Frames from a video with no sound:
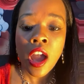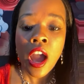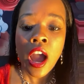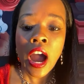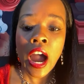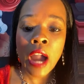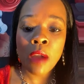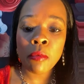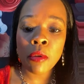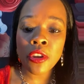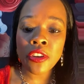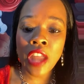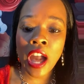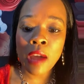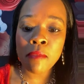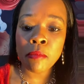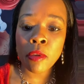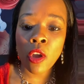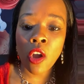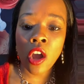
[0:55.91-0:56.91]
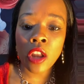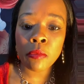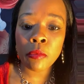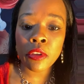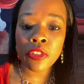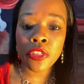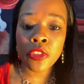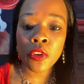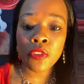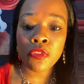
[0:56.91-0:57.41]
i will not be on with
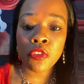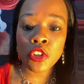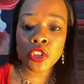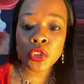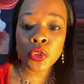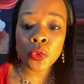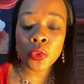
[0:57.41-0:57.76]
you for too